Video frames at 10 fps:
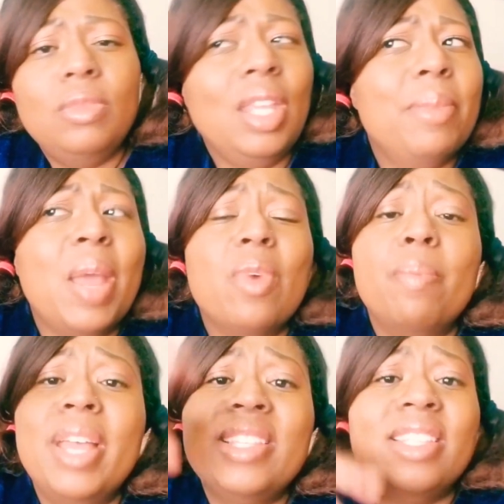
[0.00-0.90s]
They
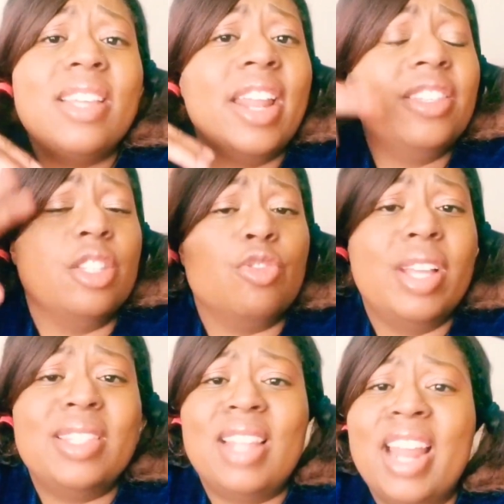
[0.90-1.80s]
were besties, honey. They used to
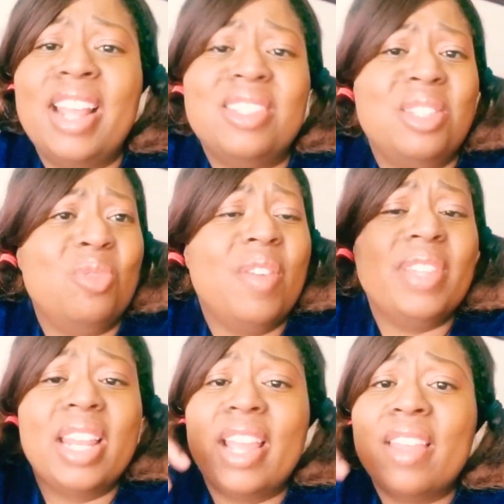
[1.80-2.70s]
dress alike, they used to do
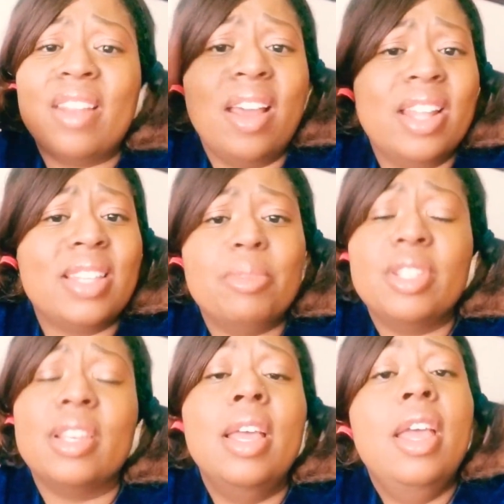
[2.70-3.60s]
everything together and all that type of
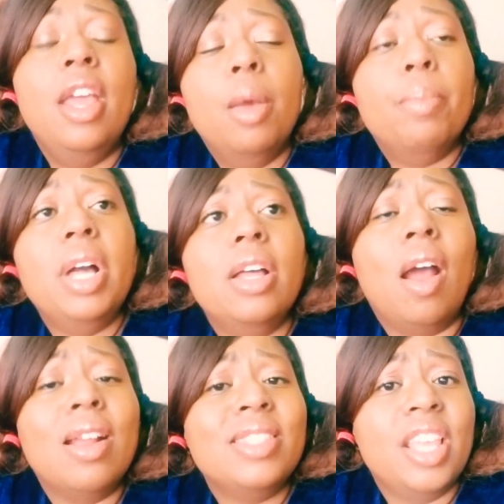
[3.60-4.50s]
shit.
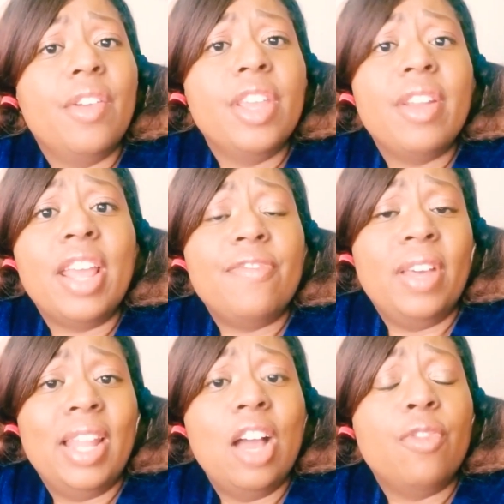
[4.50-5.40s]
But our senior year, they
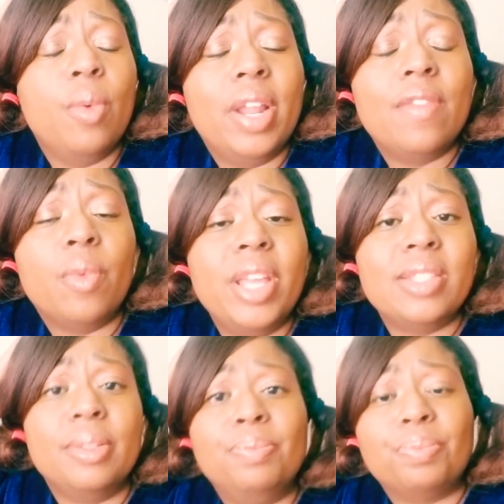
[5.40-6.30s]
fell out for whatever
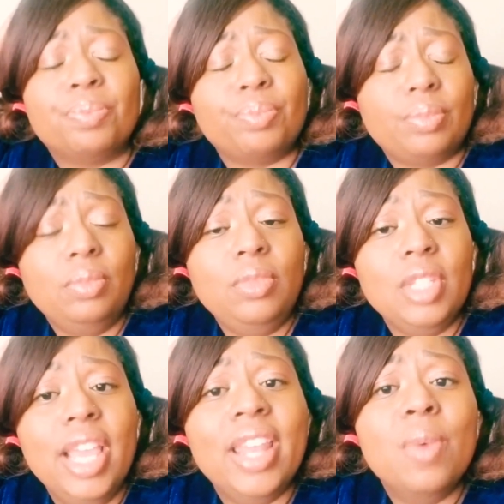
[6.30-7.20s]
reason.
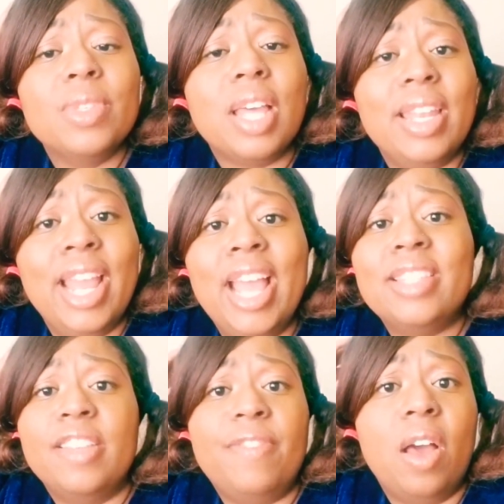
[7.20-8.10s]
And it was a
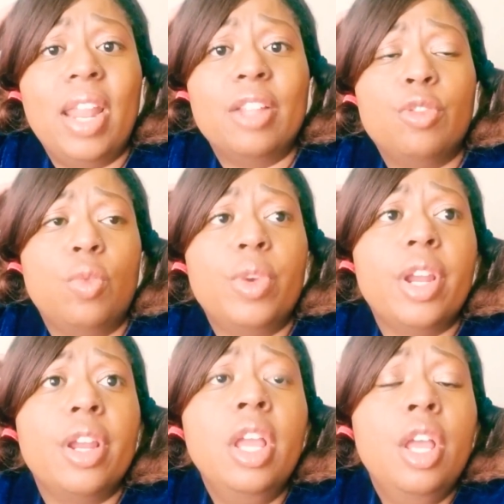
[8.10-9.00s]
nasty fallout to
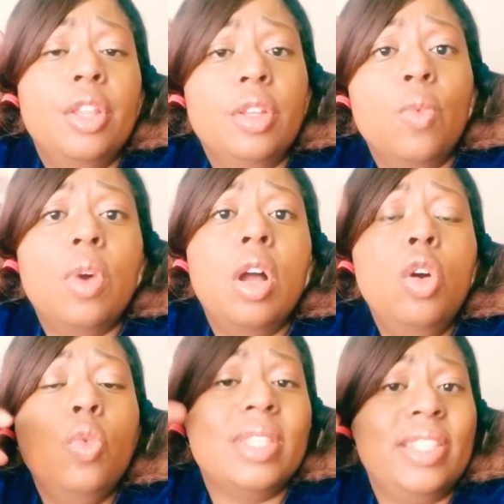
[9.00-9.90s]
where the one
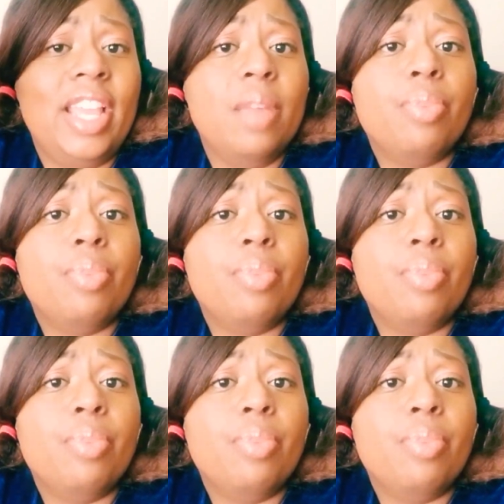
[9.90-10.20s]
who was deemed